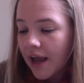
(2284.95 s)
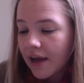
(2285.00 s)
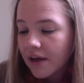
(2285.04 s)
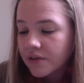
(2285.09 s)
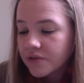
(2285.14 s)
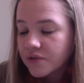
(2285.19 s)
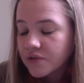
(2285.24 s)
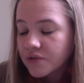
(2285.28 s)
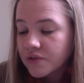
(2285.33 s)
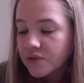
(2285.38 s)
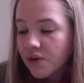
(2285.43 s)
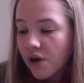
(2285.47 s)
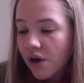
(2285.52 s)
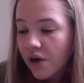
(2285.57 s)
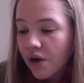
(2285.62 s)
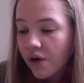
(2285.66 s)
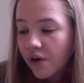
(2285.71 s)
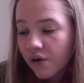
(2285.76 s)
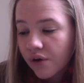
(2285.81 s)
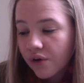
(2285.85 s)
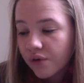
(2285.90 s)
And
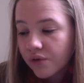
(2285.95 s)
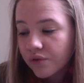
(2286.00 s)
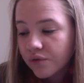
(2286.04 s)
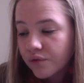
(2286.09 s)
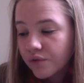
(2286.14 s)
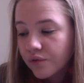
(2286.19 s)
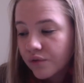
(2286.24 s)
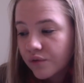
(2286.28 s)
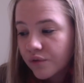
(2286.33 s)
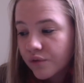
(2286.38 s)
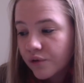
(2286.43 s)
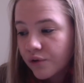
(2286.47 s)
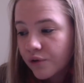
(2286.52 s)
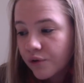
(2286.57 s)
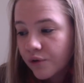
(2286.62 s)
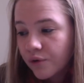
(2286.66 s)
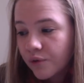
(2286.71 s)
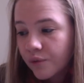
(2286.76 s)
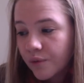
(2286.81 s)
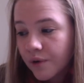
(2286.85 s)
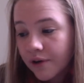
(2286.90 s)
so
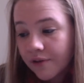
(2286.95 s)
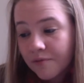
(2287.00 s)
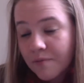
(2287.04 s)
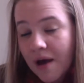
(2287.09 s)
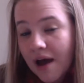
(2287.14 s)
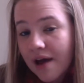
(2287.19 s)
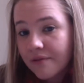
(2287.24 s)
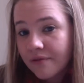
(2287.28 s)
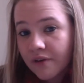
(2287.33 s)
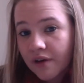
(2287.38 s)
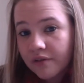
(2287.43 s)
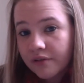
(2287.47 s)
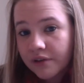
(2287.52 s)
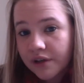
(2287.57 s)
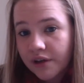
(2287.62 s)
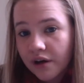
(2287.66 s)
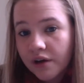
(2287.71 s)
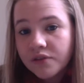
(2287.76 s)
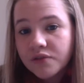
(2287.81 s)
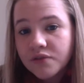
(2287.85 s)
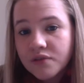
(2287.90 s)
one of my favorite
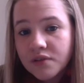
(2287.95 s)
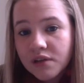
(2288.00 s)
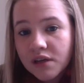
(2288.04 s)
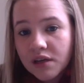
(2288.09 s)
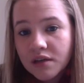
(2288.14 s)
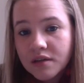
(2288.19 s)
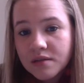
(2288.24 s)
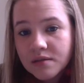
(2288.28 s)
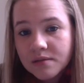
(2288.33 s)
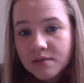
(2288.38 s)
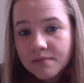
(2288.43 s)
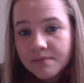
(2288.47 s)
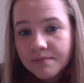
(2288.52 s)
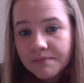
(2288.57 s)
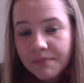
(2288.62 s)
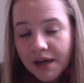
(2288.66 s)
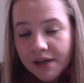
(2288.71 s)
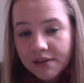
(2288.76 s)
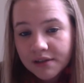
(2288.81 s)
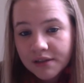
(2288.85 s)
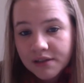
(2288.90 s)
yarns is
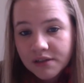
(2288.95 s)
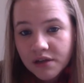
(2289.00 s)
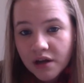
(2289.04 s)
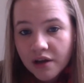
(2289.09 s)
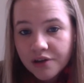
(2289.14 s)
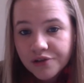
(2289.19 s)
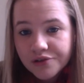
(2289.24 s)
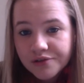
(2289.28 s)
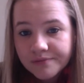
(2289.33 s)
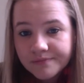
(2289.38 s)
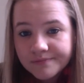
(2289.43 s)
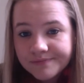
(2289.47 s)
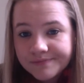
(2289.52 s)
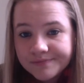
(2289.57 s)
Madeline Tosh.